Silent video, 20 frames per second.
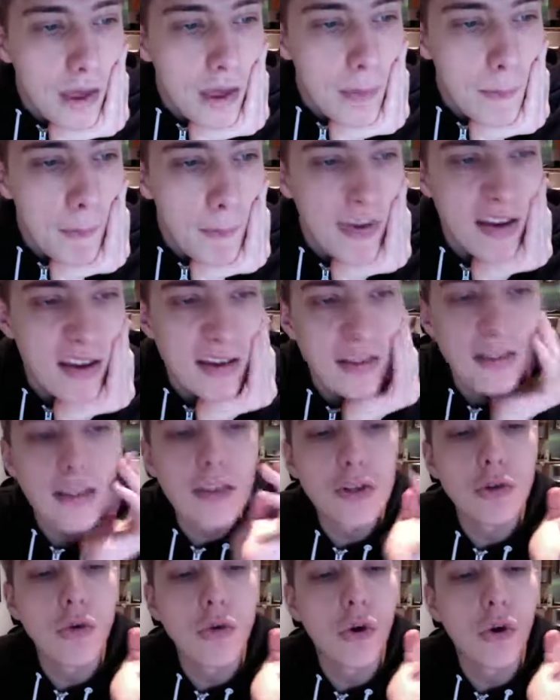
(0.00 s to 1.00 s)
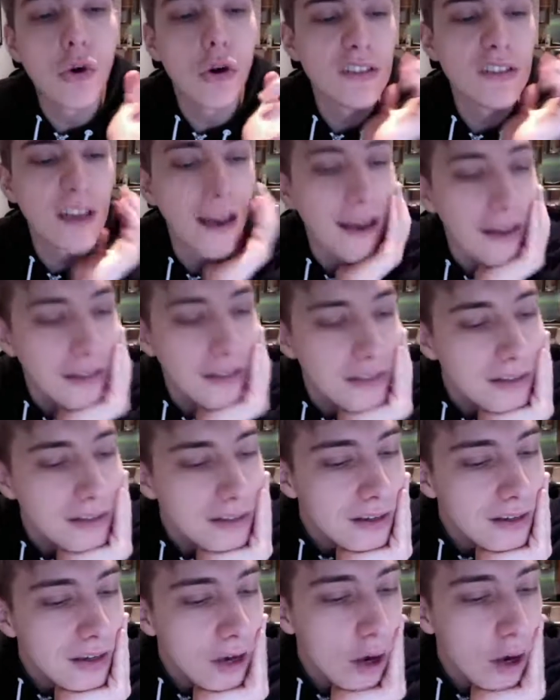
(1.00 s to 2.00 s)
made initial contact
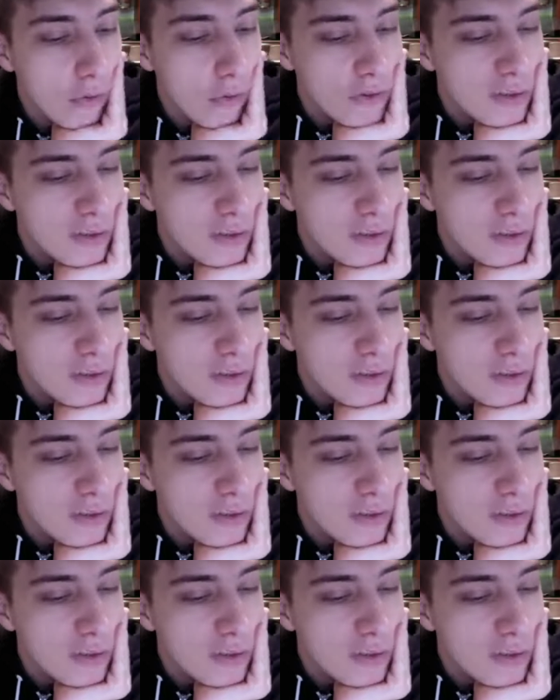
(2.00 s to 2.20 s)
over